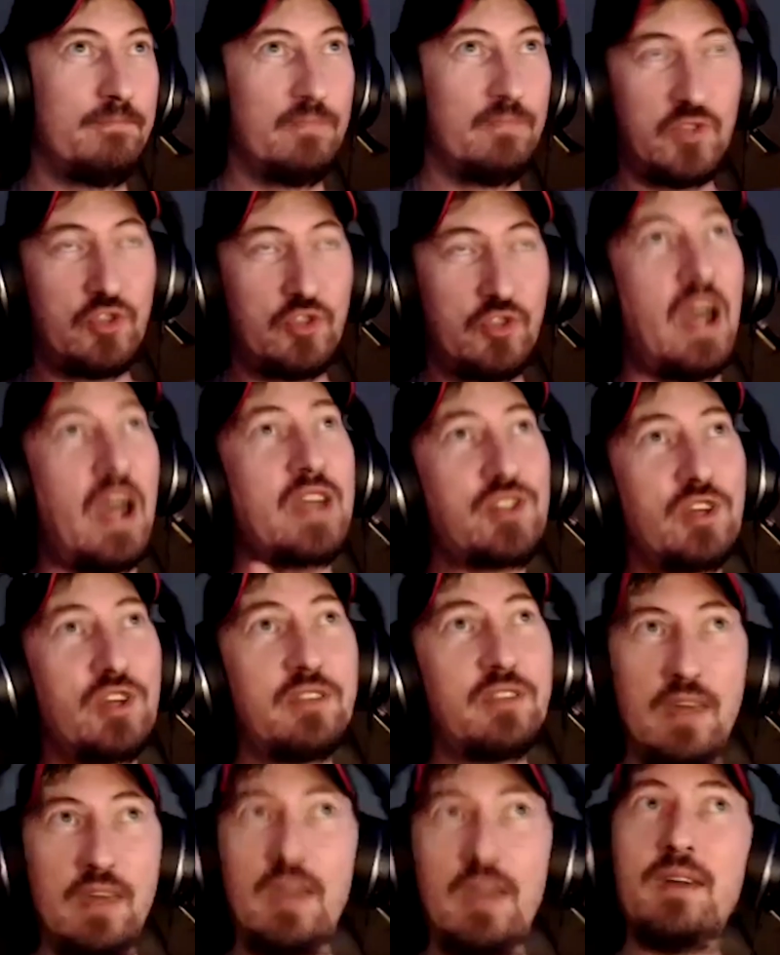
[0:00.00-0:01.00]
tragic
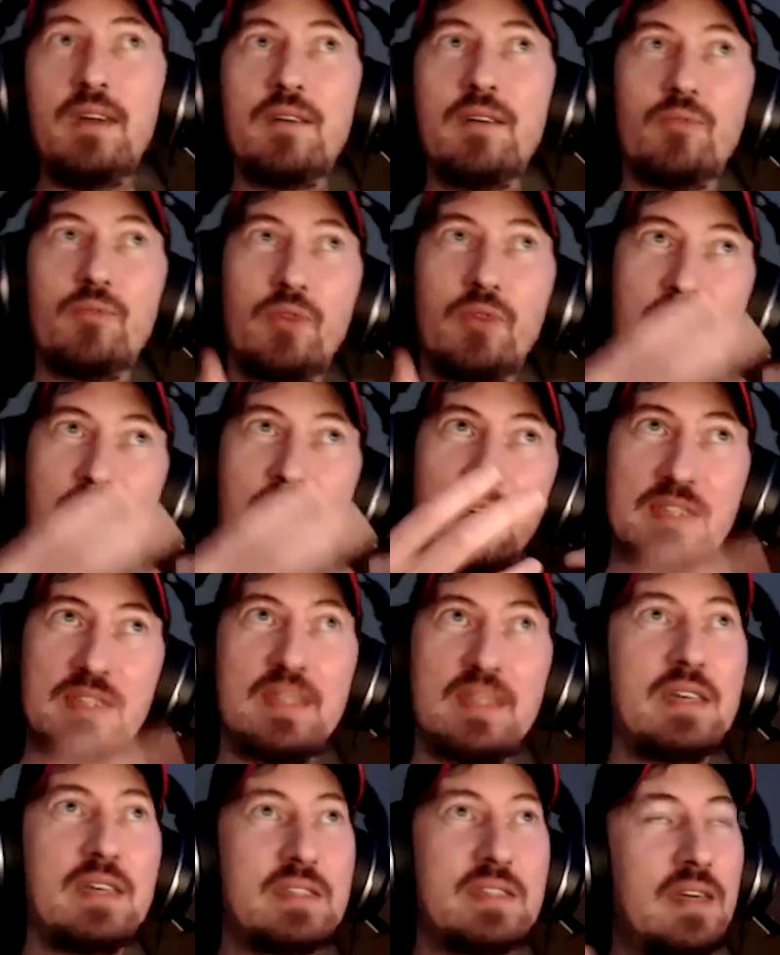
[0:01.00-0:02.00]
thing when he
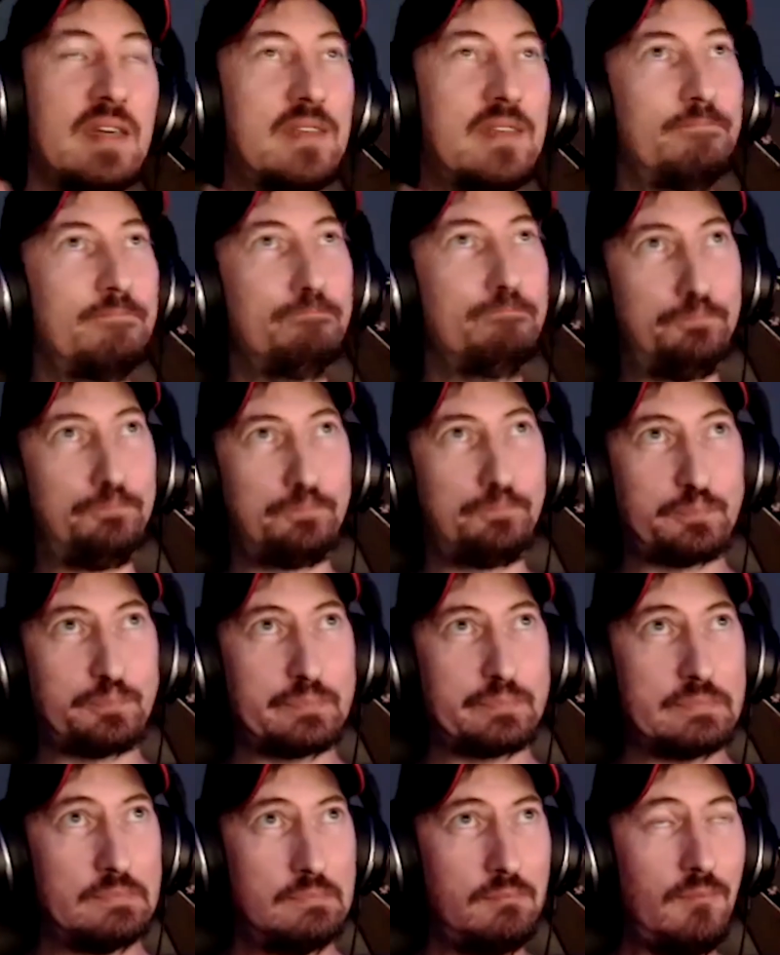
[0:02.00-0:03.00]
says that
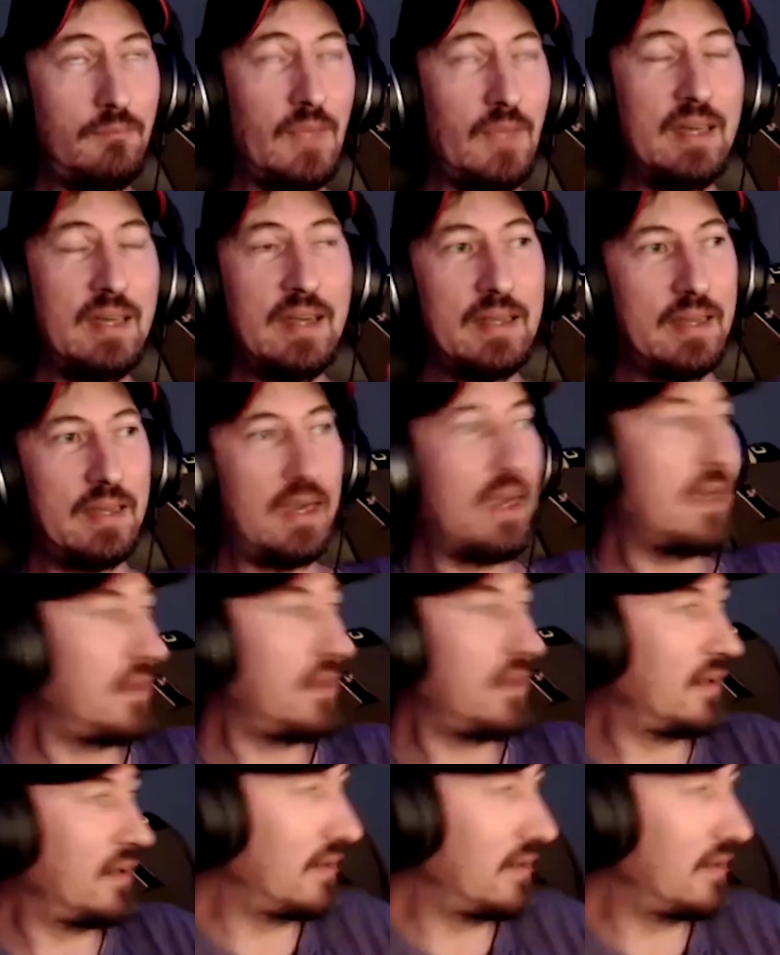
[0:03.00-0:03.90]
hey,